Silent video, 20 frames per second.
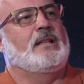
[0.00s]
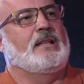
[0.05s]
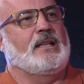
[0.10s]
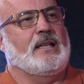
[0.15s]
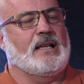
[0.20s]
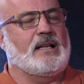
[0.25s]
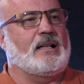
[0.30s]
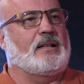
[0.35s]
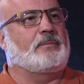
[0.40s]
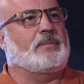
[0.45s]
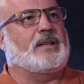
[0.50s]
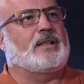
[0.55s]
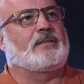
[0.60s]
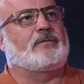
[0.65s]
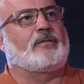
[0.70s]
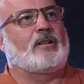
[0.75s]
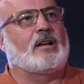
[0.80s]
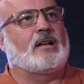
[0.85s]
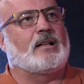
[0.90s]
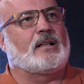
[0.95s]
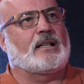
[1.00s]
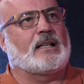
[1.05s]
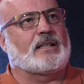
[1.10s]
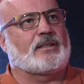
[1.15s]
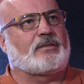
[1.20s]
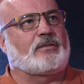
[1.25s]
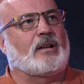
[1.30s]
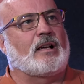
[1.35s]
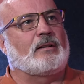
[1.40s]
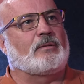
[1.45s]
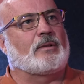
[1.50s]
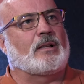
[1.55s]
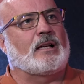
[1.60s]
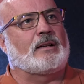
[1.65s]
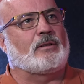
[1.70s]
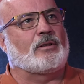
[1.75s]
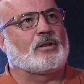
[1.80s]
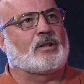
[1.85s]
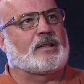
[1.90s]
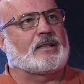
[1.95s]
Yeah, I mean, I guess
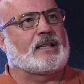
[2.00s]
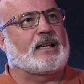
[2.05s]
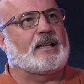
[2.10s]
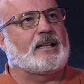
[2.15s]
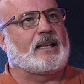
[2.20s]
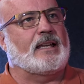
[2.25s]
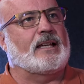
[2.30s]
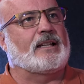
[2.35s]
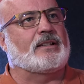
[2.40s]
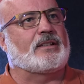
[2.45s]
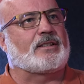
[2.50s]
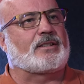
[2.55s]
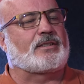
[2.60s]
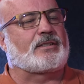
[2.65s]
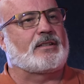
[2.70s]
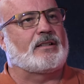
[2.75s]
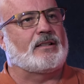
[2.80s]
I'd look at that again as,